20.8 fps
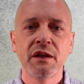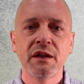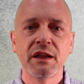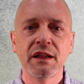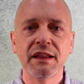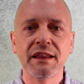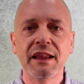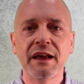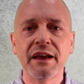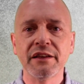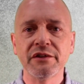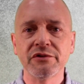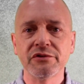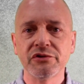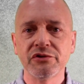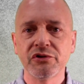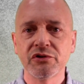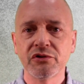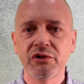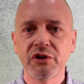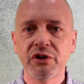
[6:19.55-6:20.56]
it
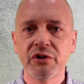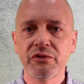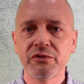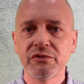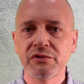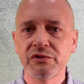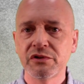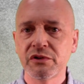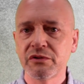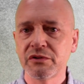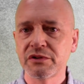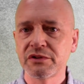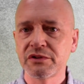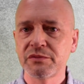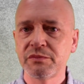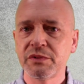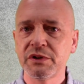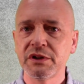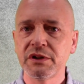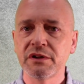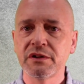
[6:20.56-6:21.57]
lightens your load, so to
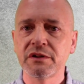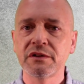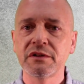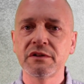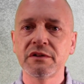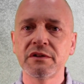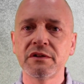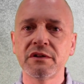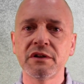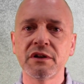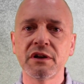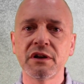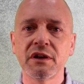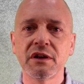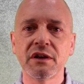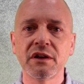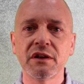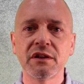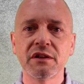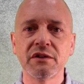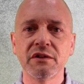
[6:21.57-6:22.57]
speak.
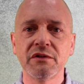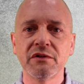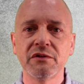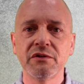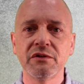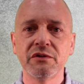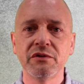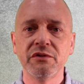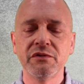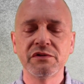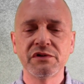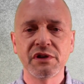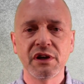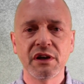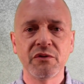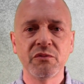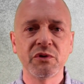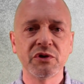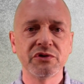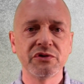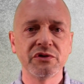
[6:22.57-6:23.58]
You've
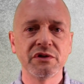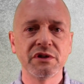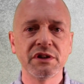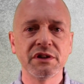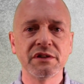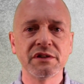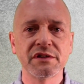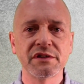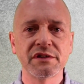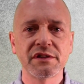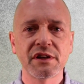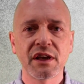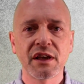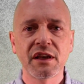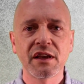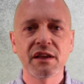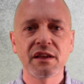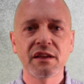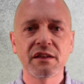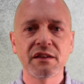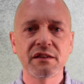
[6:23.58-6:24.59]
said what you need to
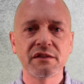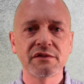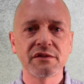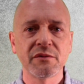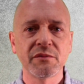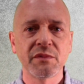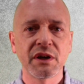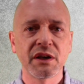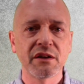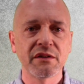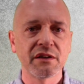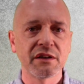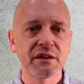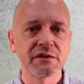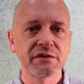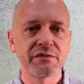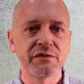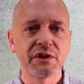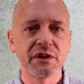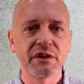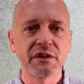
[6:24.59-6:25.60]
say, and somehow
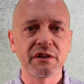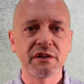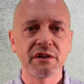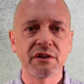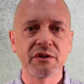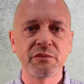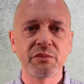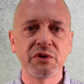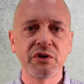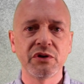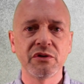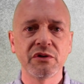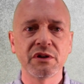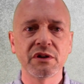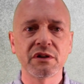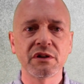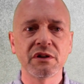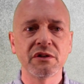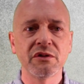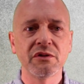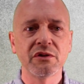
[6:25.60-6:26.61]
that's very
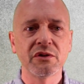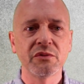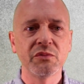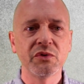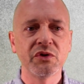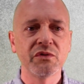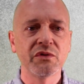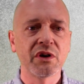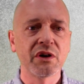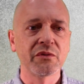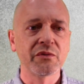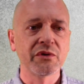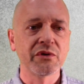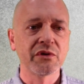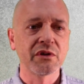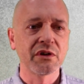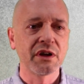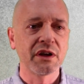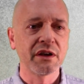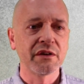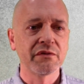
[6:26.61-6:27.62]
therapeutic, and you can move on with
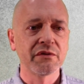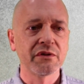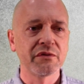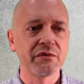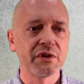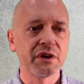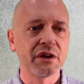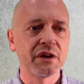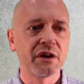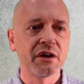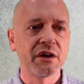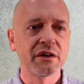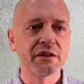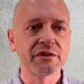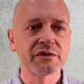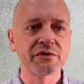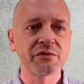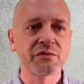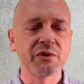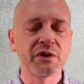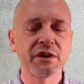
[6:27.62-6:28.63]
your life in a very
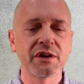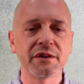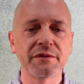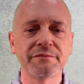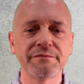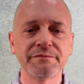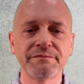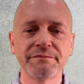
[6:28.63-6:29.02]
honest way.